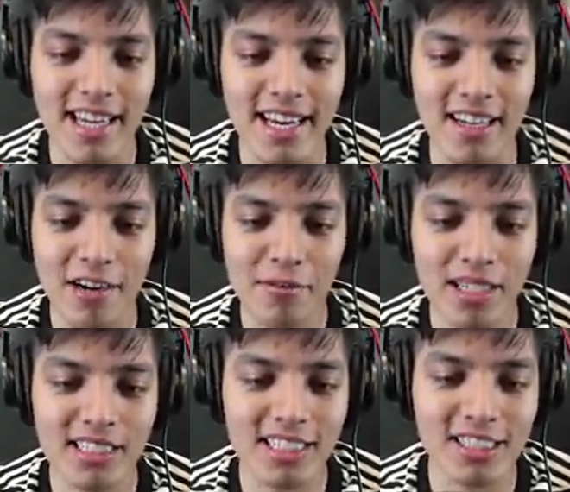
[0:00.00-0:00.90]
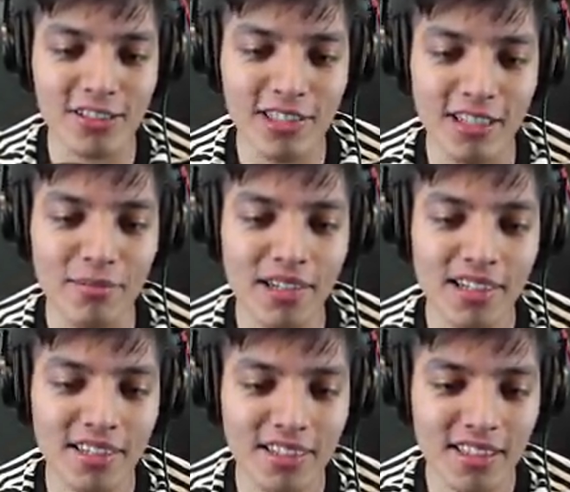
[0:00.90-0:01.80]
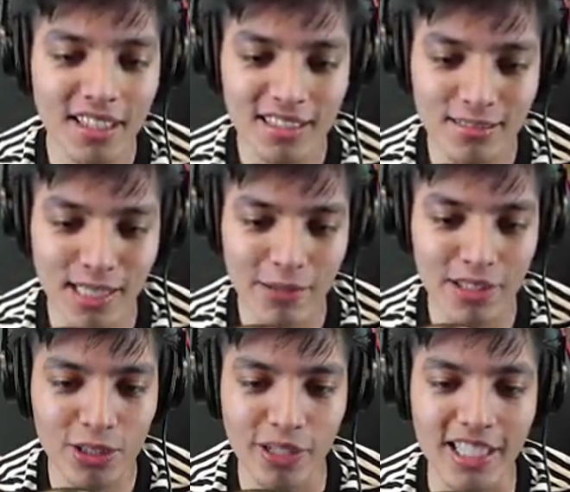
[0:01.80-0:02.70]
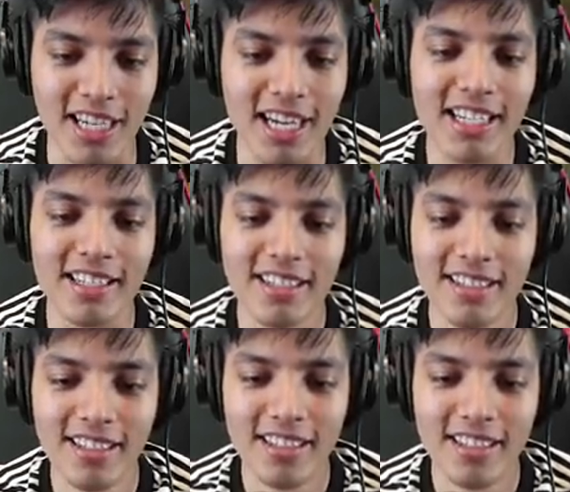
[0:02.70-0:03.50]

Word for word: Okay, everybody just shoot him. Seems like we're doing good.